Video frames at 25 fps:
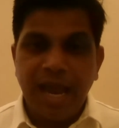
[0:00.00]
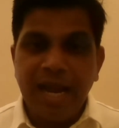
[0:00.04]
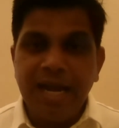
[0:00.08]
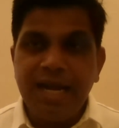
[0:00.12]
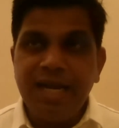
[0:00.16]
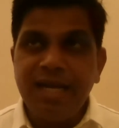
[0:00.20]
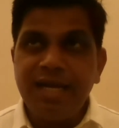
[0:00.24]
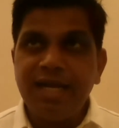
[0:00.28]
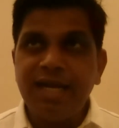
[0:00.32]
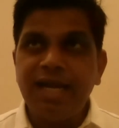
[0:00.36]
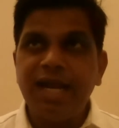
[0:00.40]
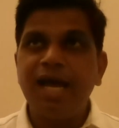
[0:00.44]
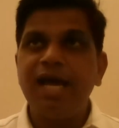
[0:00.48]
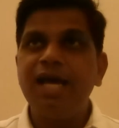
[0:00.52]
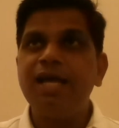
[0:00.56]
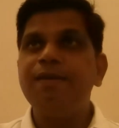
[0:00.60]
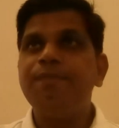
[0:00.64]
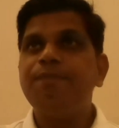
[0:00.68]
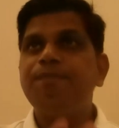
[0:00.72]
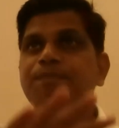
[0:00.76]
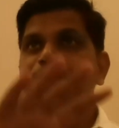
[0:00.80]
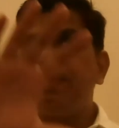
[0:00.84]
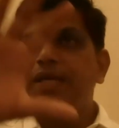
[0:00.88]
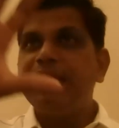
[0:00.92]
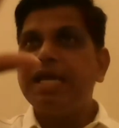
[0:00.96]

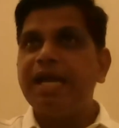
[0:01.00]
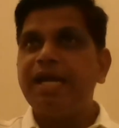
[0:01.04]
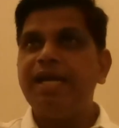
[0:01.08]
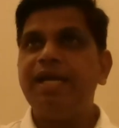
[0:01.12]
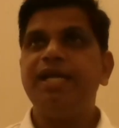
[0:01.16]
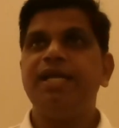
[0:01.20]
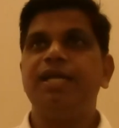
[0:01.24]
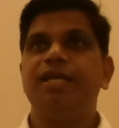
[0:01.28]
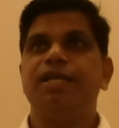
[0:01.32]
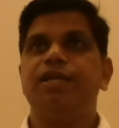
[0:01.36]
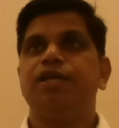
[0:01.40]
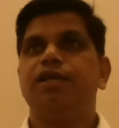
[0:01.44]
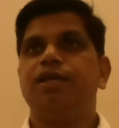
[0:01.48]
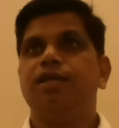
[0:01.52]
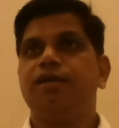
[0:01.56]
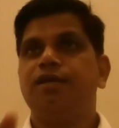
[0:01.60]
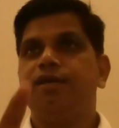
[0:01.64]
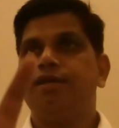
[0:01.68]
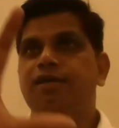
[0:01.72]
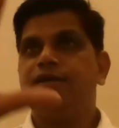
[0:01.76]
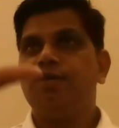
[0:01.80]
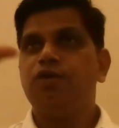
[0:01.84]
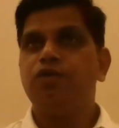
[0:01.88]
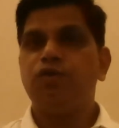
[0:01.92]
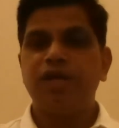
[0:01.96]
Entire PID,
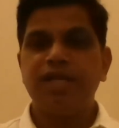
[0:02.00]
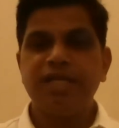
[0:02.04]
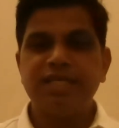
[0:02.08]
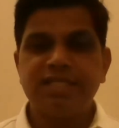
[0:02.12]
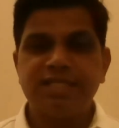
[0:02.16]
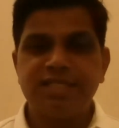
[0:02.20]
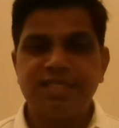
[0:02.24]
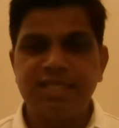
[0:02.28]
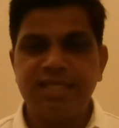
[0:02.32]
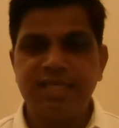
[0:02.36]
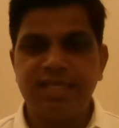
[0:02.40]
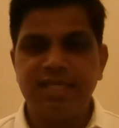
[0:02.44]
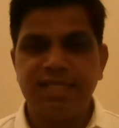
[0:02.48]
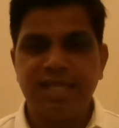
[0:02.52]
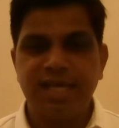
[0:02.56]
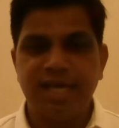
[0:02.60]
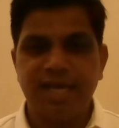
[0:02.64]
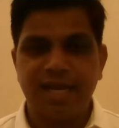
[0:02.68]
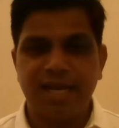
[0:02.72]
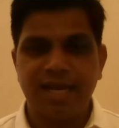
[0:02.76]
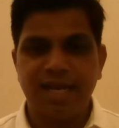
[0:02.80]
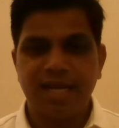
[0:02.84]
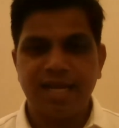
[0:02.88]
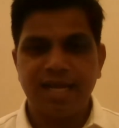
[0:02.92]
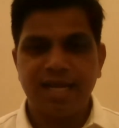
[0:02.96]
you can see
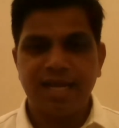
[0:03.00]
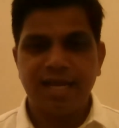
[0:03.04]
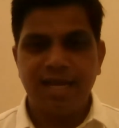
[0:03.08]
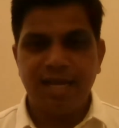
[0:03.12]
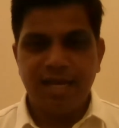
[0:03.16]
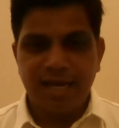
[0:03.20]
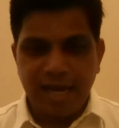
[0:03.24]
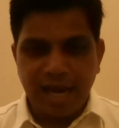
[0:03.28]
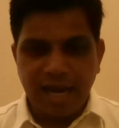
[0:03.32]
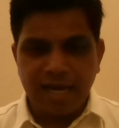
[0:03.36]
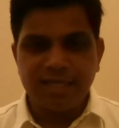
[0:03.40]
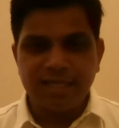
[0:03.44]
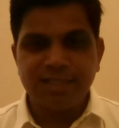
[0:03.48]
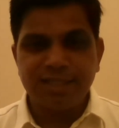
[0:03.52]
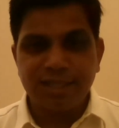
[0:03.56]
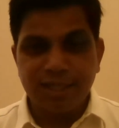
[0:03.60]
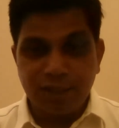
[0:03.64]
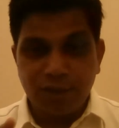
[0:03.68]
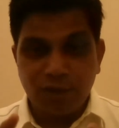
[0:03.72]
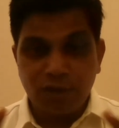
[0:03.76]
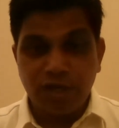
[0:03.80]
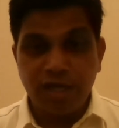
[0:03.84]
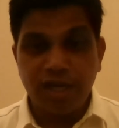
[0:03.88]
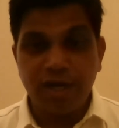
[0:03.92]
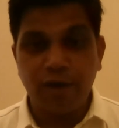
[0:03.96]
there in Alan's
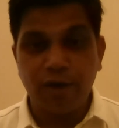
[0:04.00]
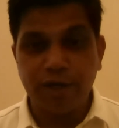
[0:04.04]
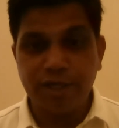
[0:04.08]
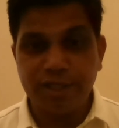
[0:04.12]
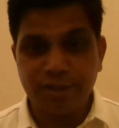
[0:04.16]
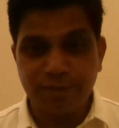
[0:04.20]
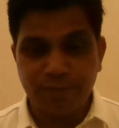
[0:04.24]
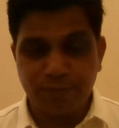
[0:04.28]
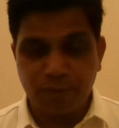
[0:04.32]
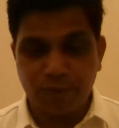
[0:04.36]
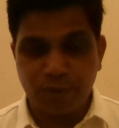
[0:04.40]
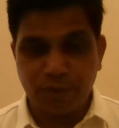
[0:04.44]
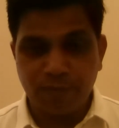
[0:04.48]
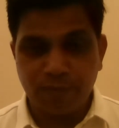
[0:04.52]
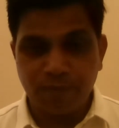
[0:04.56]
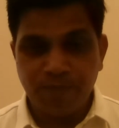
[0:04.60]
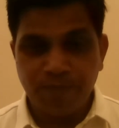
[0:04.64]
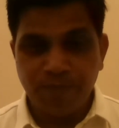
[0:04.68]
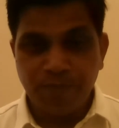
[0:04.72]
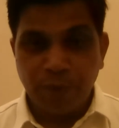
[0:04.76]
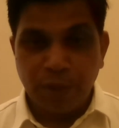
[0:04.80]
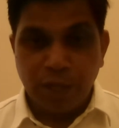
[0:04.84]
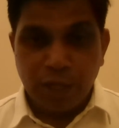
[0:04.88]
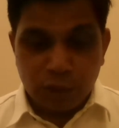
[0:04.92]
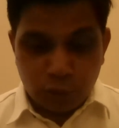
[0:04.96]
keynote, he writes about.
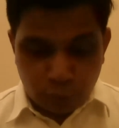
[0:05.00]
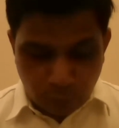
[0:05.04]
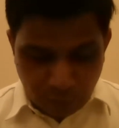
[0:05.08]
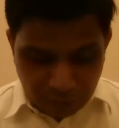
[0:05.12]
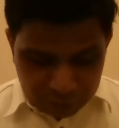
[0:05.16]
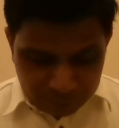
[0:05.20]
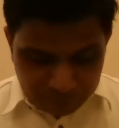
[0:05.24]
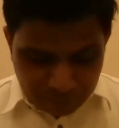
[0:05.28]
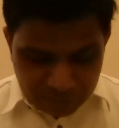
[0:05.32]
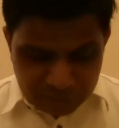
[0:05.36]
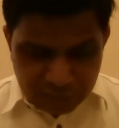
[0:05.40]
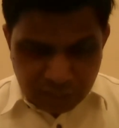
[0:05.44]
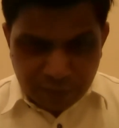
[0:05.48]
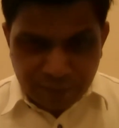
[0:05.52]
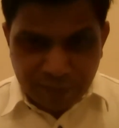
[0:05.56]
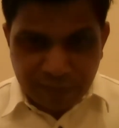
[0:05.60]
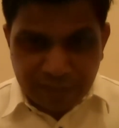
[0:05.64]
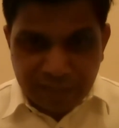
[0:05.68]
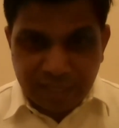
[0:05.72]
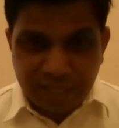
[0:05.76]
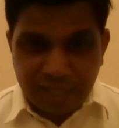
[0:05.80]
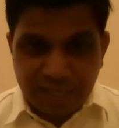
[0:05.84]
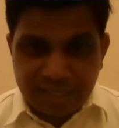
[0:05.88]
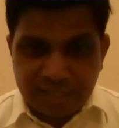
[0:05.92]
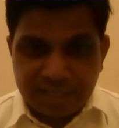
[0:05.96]
So especially
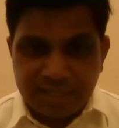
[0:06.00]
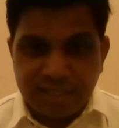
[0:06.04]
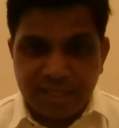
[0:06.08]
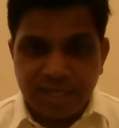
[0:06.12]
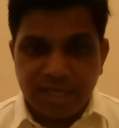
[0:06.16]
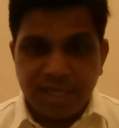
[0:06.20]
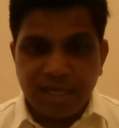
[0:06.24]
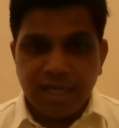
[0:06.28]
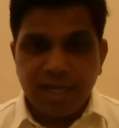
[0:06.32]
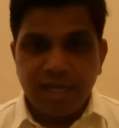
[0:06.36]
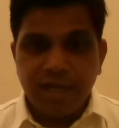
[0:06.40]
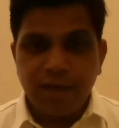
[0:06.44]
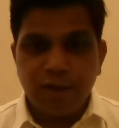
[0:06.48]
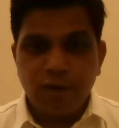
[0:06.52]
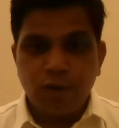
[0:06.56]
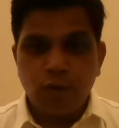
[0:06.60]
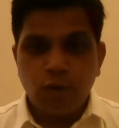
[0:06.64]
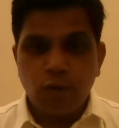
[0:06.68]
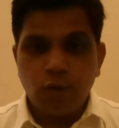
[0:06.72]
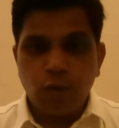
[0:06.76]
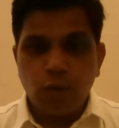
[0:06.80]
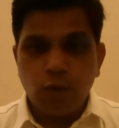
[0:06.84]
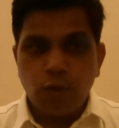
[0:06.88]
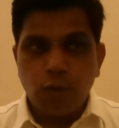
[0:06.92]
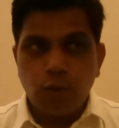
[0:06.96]
when there is, you
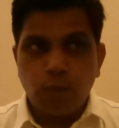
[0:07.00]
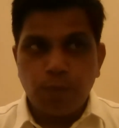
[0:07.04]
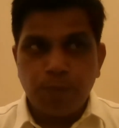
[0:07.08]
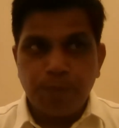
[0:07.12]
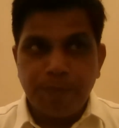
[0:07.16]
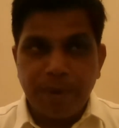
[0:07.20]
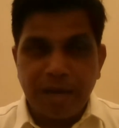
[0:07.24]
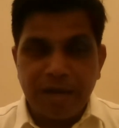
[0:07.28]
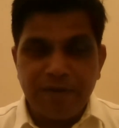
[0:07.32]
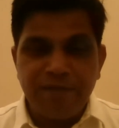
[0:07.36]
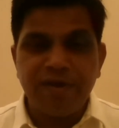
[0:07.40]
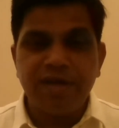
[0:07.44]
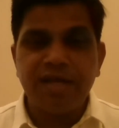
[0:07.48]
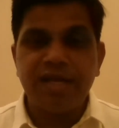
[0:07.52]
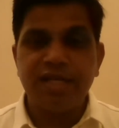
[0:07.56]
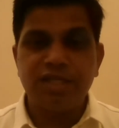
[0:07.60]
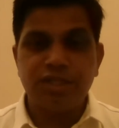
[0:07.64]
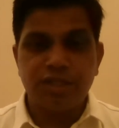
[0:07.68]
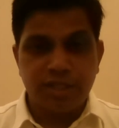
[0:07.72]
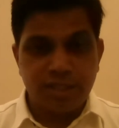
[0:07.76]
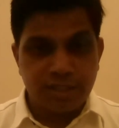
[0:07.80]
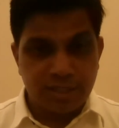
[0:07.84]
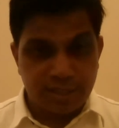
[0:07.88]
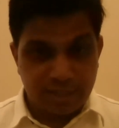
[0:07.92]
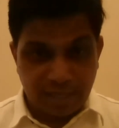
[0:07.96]
know, pelvic
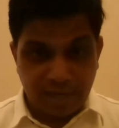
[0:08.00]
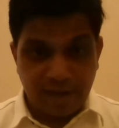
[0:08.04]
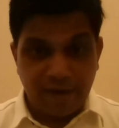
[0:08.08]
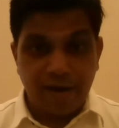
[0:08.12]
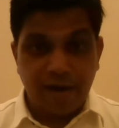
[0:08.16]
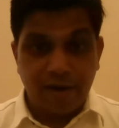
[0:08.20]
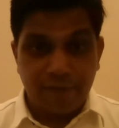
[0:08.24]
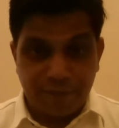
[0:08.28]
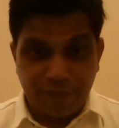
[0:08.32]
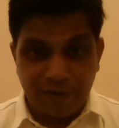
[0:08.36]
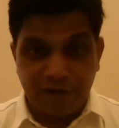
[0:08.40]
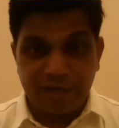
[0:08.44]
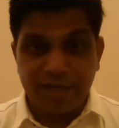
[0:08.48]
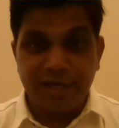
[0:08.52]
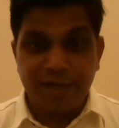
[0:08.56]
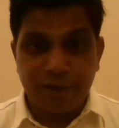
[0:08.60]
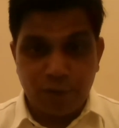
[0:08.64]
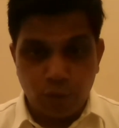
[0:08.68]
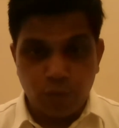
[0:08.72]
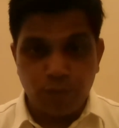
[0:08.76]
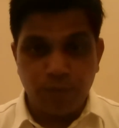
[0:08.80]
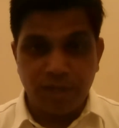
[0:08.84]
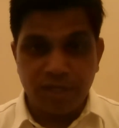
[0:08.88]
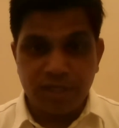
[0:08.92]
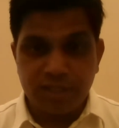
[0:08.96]
region is
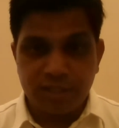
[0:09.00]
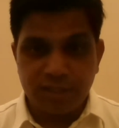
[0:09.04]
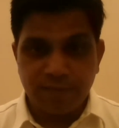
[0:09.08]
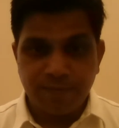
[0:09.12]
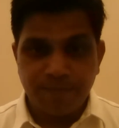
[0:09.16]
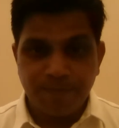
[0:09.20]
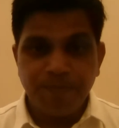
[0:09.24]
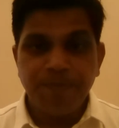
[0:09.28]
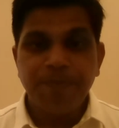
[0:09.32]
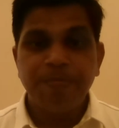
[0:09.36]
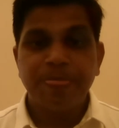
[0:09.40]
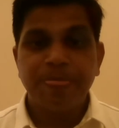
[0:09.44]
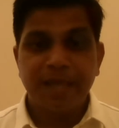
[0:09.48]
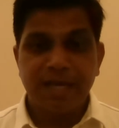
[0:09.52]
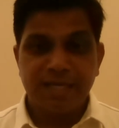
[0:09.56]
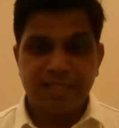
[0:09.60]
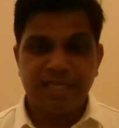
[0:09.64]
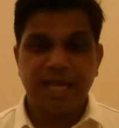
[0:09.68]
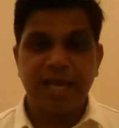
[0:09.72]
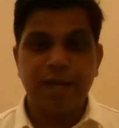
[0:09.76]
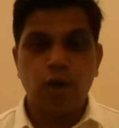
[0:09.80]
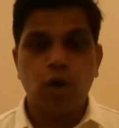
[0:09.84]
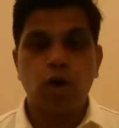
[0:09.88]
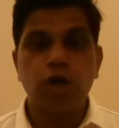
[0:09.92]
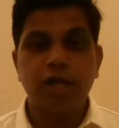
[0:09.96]
affected too much,
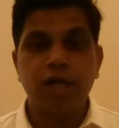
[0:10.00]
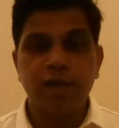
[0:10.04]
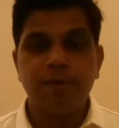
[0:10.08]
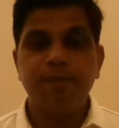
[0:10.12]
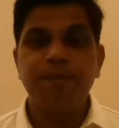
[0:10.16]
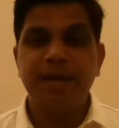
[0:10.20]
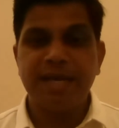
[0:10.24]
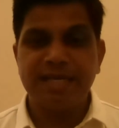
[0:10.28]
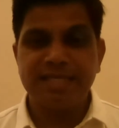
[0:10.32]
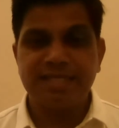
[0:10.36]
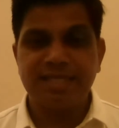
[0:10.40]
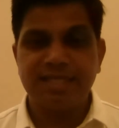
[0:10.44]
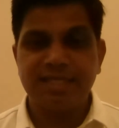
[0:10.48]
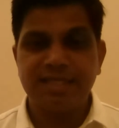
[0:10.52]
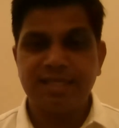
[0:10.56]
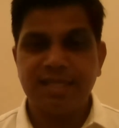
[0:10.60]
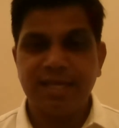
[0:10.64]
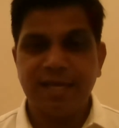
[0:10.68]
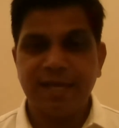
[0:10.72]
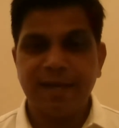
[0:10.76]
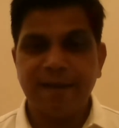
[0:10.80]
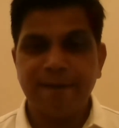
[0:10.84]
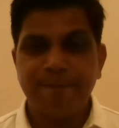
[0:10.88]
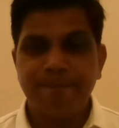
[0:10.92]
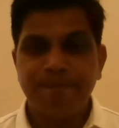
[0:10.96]
psychotic base is
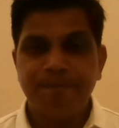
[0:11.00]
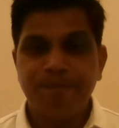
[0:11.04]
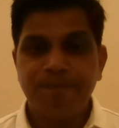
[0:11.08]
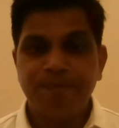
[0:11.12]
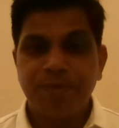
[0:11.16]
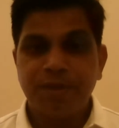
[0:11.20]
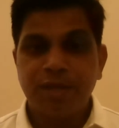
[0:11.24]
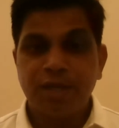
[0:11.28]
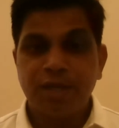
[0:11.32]
there.